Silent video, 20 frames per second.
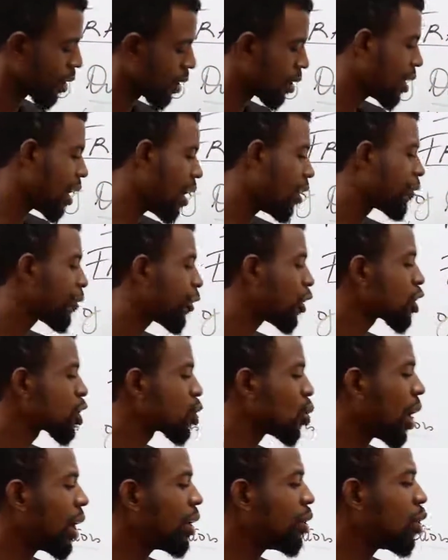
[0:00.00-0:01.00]
Now
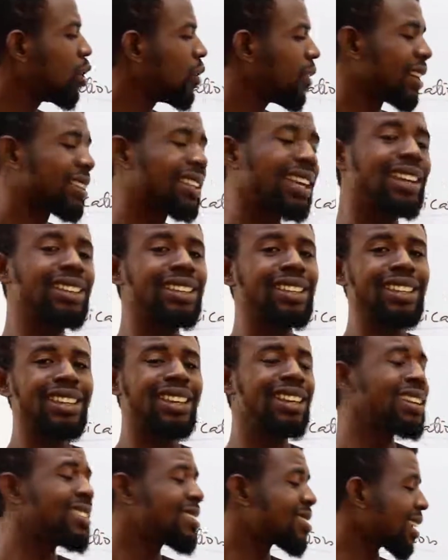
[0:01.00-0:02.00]
41 over 10
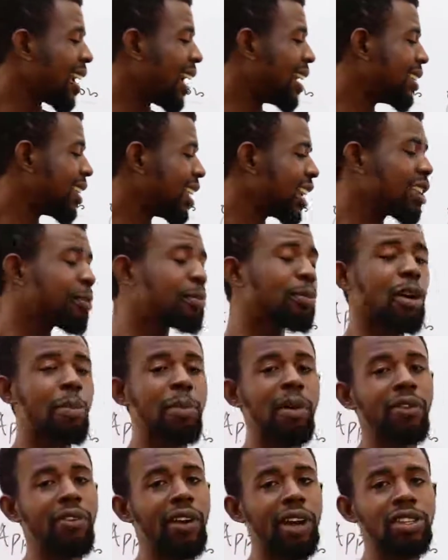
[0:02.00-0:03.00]
is an
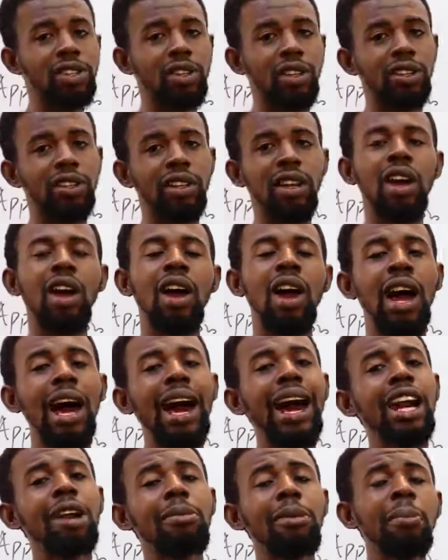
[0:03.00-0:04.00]
improper fraction.
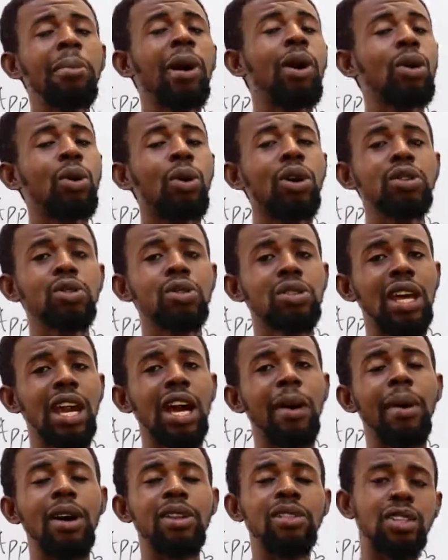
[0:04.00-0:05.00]
And remember what we said
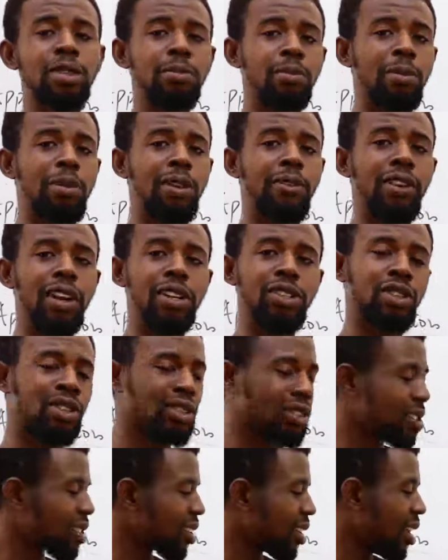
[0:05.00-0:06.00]
about improper
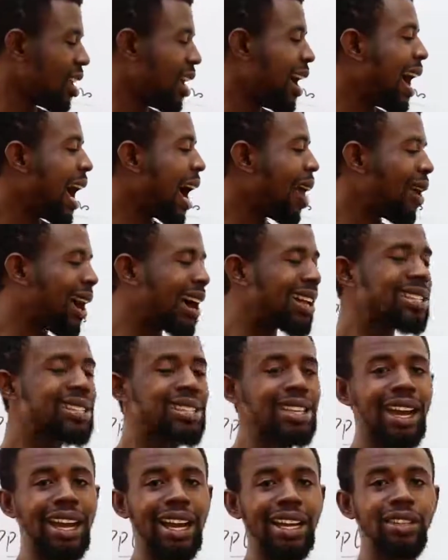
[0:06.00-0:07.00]
fractions. Our
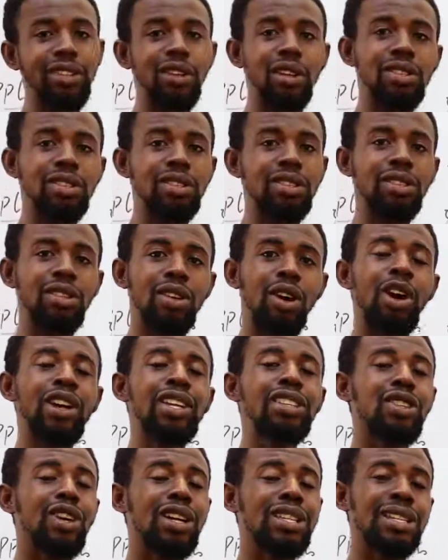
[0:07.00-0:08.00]
answer cannot or
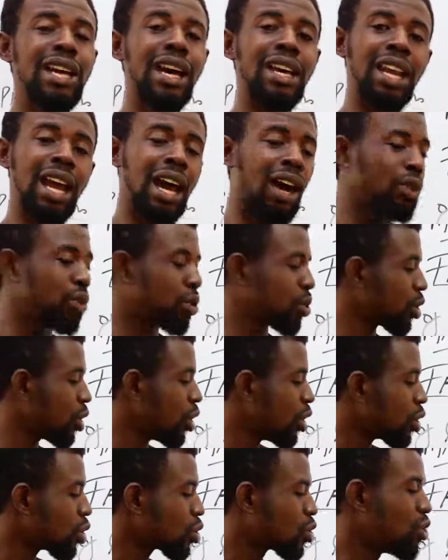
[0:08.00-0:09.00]
is not allowed
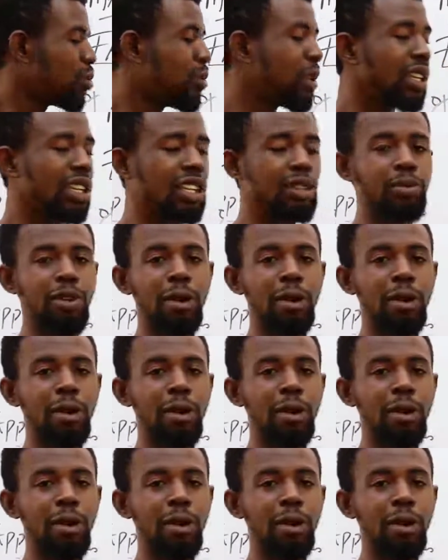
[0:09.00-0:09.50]
to be in